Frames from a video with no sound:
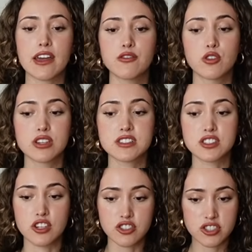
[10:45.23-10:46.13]
I've
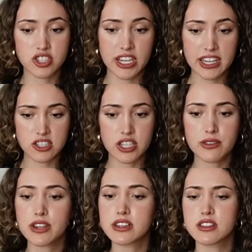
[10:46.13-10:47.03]
noticed such a change.
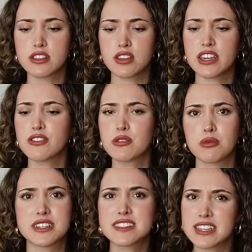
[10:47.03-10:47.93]
Even
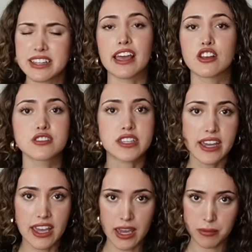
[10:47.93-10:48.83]
recently, I lost
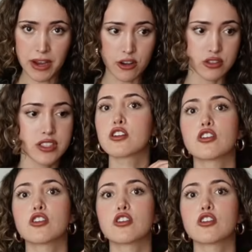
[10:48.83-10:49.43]
like 8 pounds.